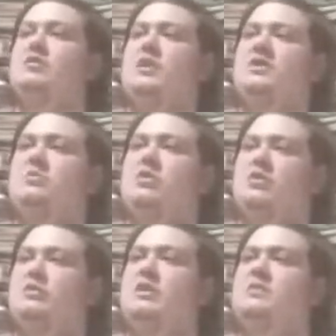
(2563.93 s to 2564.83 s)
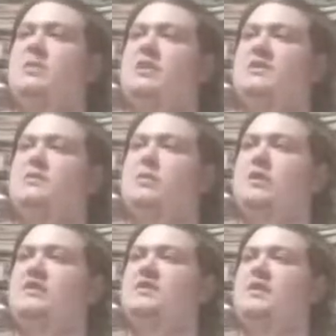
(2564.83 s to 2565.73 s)
Jurassic Park 3
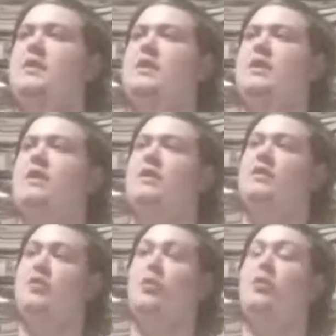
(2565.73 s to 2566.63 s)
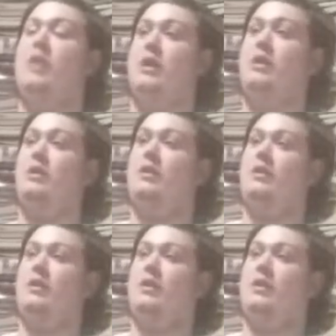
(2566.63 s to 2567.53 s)
Spinosaurus toy,
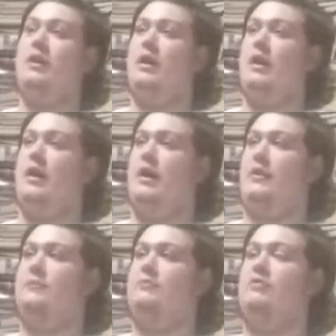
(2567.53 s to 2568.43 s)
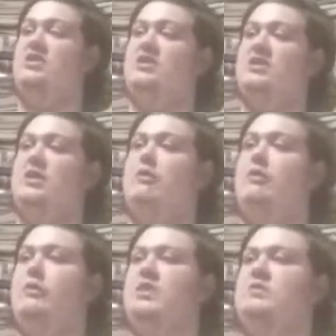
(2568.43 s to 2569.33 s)
which is
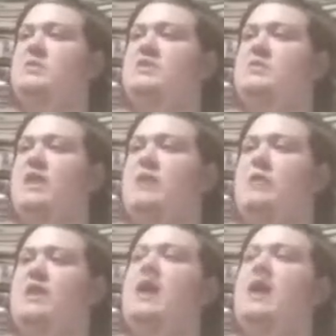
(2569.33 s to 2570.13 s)
overly expensive now. And